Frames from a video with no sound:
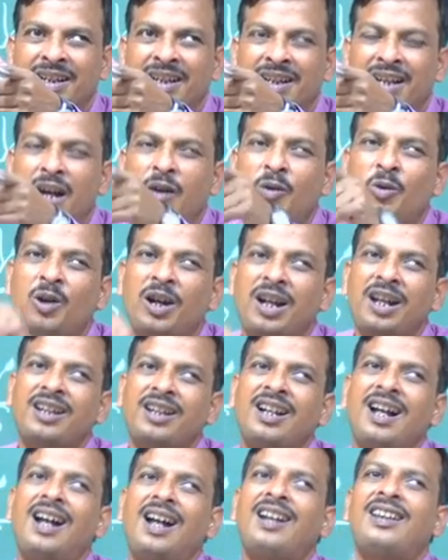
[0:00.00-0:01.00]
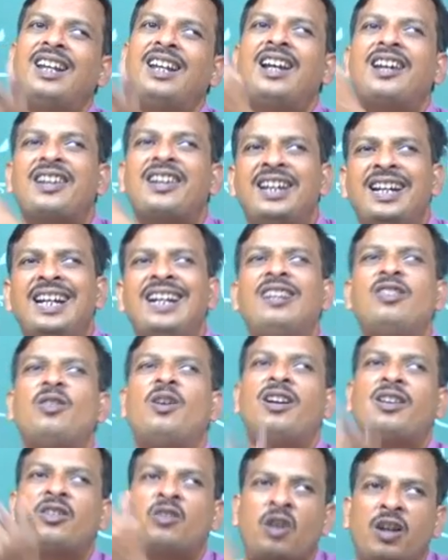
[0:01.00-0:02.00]
Now, whether they read
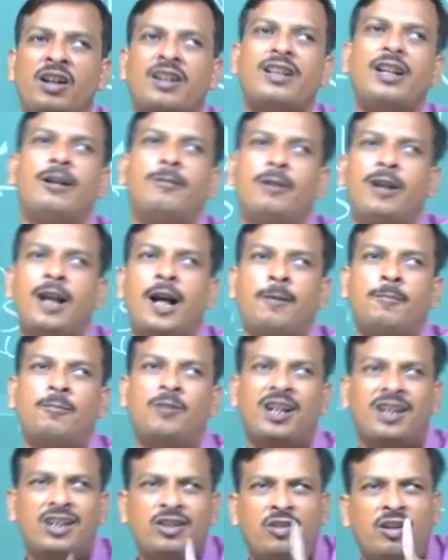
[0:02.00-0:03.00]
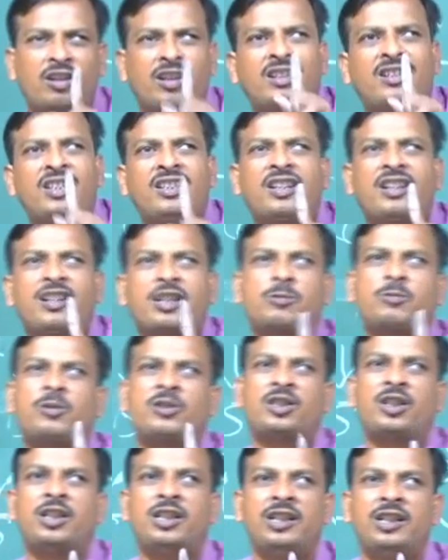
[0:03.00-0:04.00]
or not develop, that is not the teacher
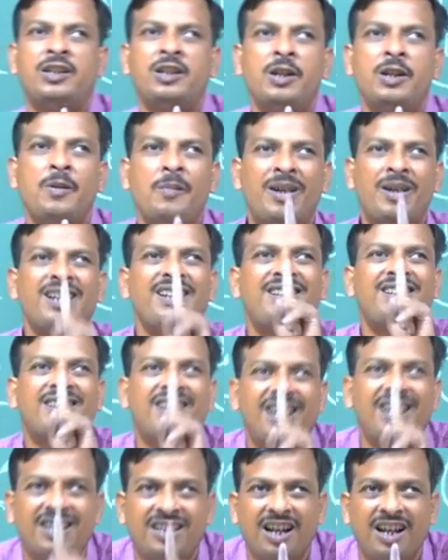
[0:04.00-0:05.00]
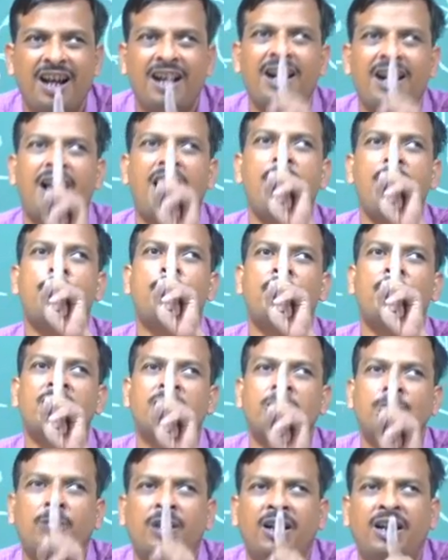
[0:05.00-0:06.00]
responsibility, but as a teacher I
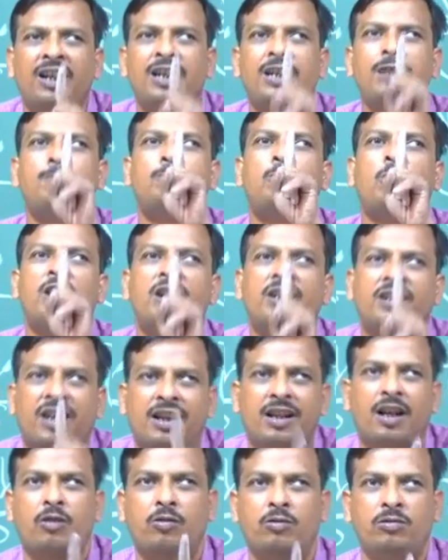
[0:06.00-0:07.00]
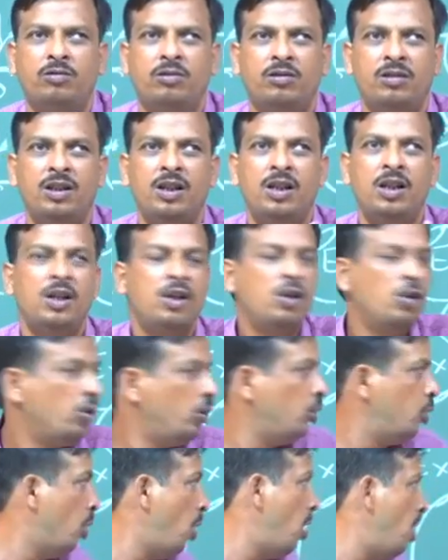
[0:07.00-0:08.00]
specifically pointed out
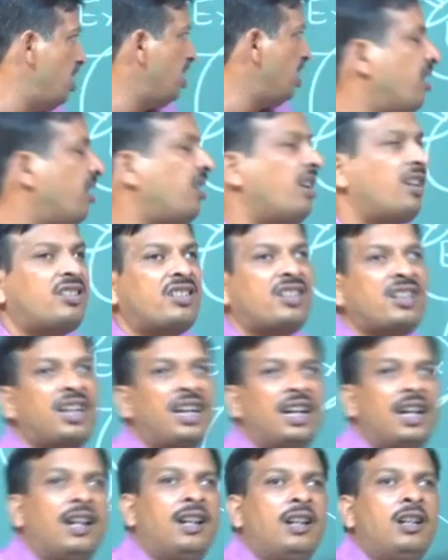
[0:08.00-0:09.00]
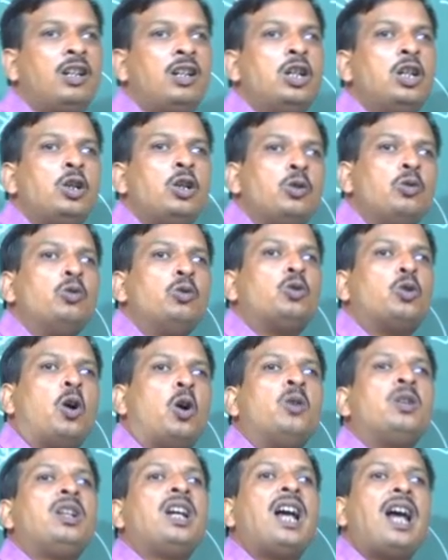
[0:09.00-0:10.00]
those the skill you do
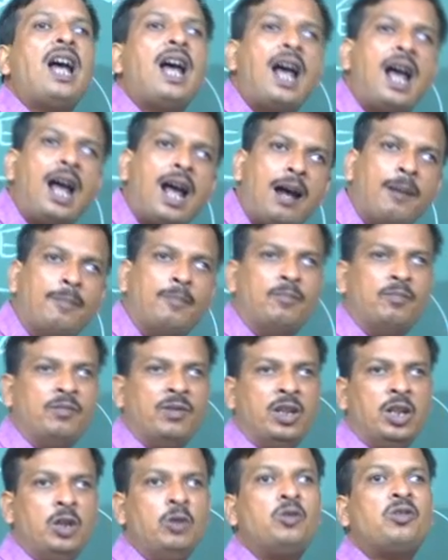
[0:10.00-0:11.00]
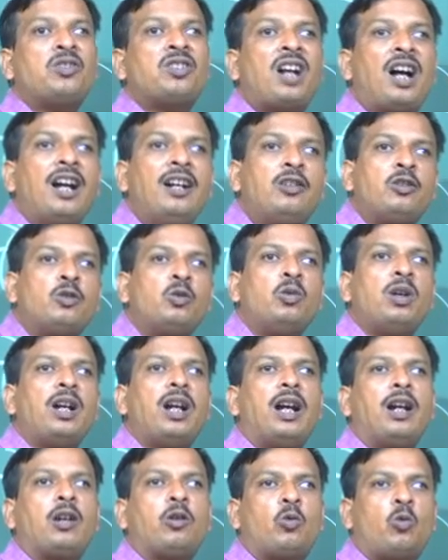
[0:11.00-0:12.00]
not have, you try to
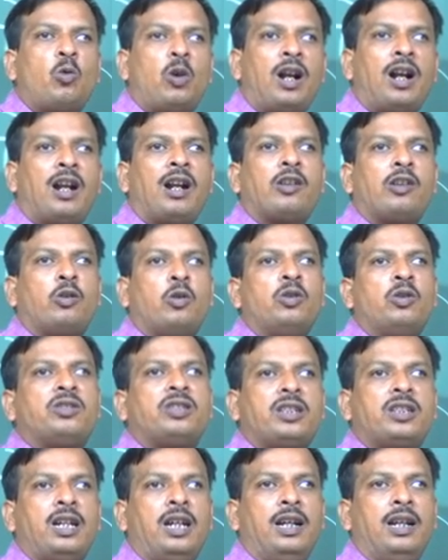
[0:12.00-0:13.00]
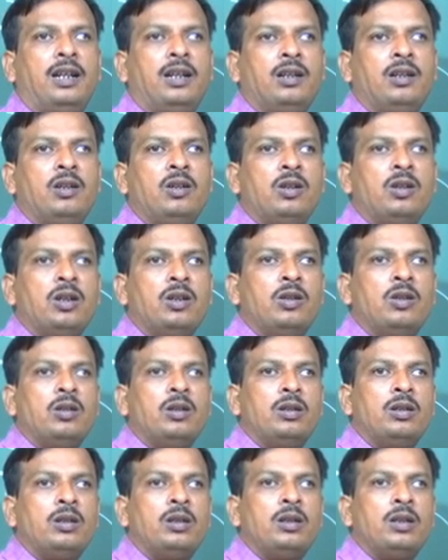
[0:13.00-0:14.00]
acquire those skills.
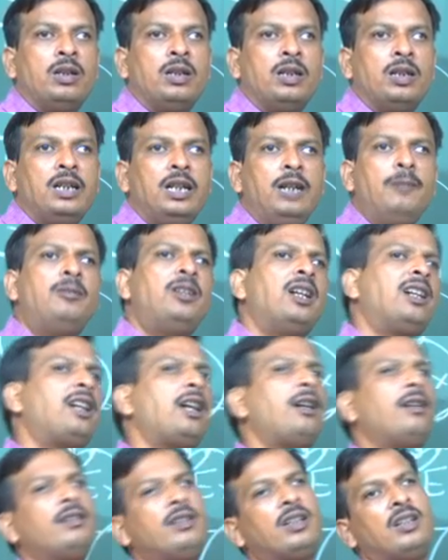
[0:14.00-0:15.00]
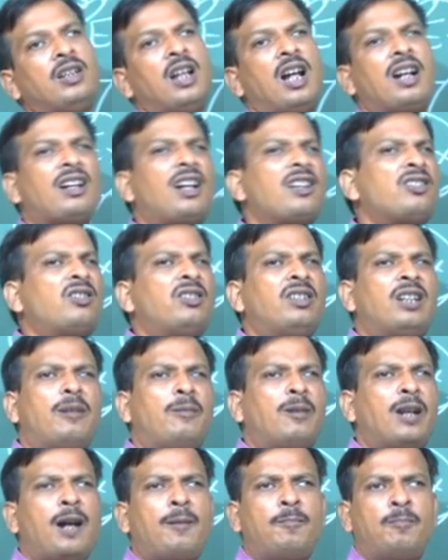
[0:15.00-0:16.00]
If they does not
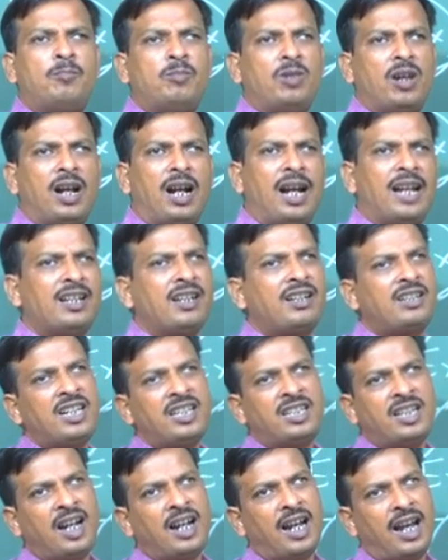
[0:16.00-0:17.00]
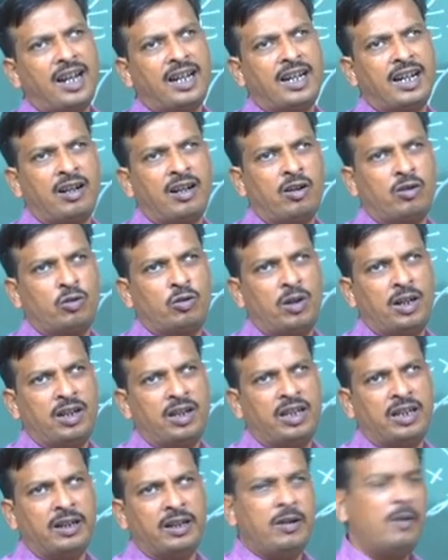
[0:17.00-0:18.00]
develop, as a teacher I cannot do
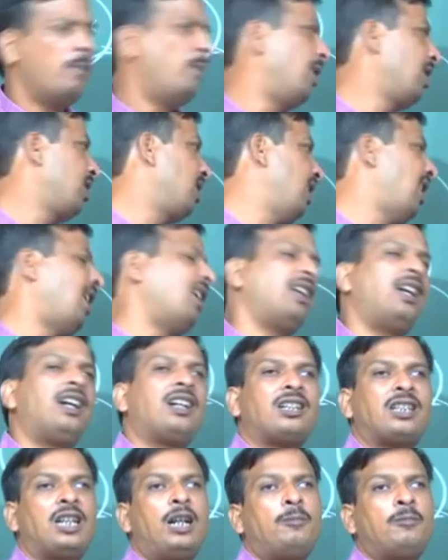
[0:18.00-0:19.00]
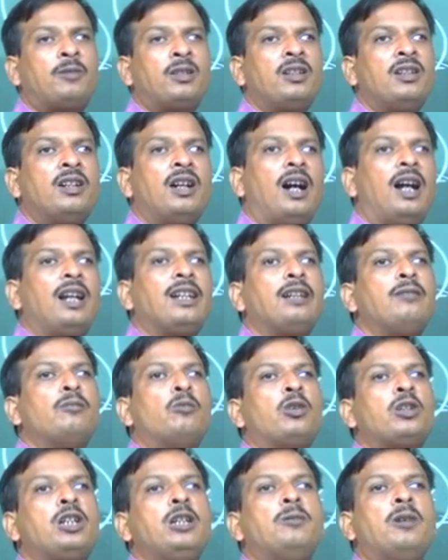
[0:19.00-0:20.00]
anything, but except I can
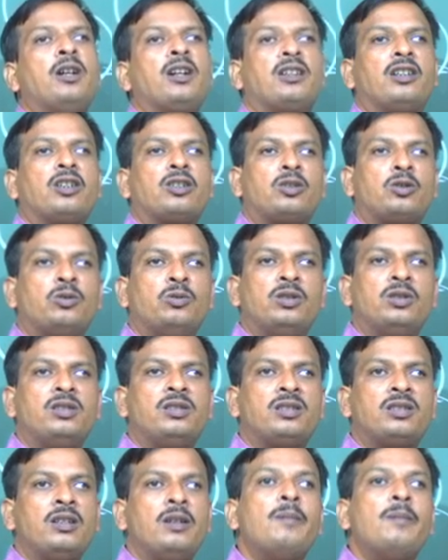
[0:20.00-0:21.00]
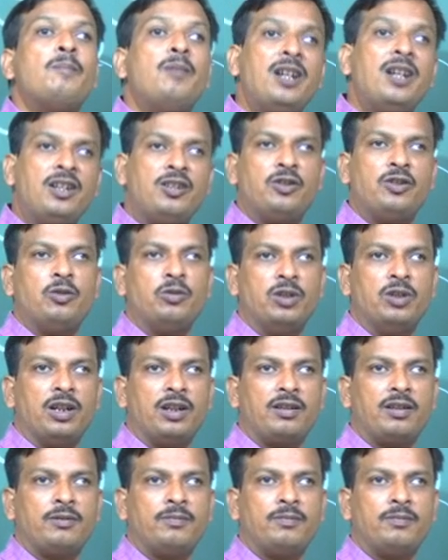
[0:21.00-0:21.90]
motivate the students, please do that.